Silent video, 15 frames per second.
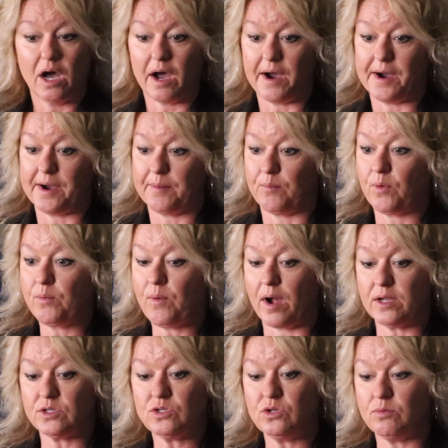We
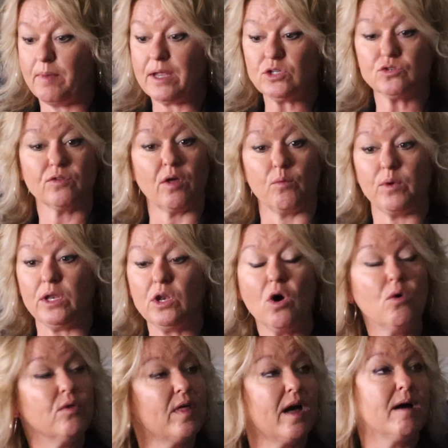want to make sure that we
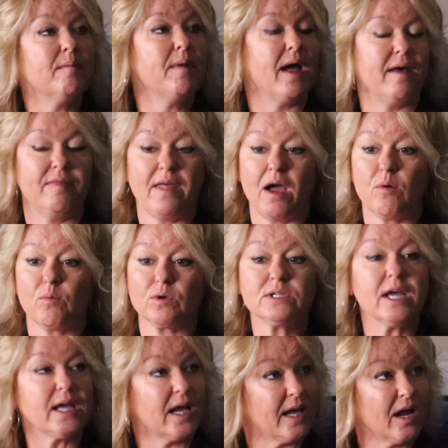know them and that we're
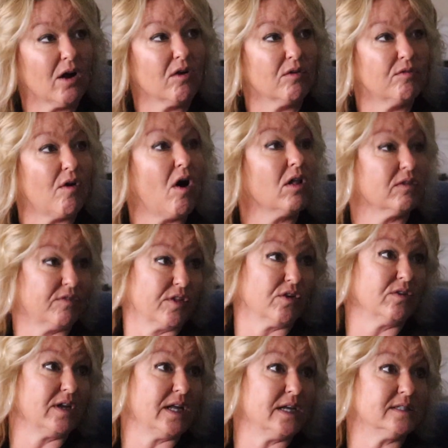taking care of all of
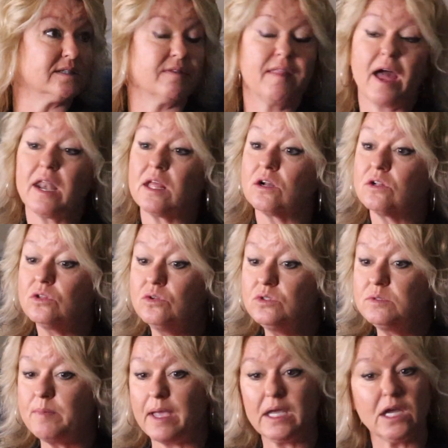their needs, and that includes
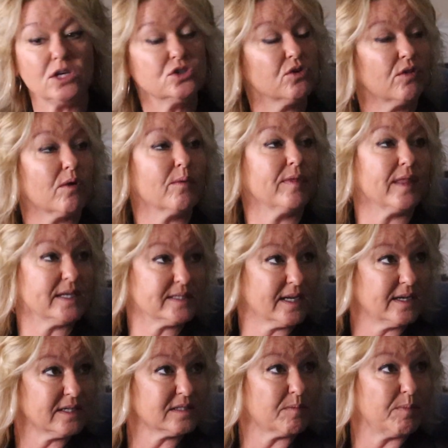making sure that when they
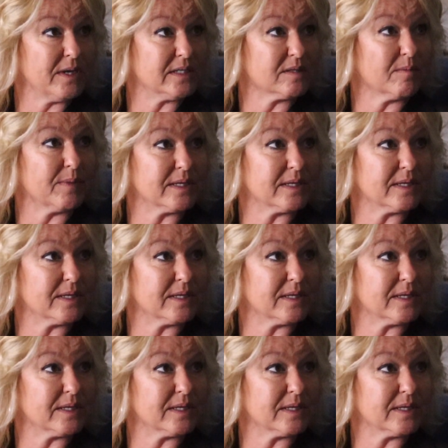send us a piece of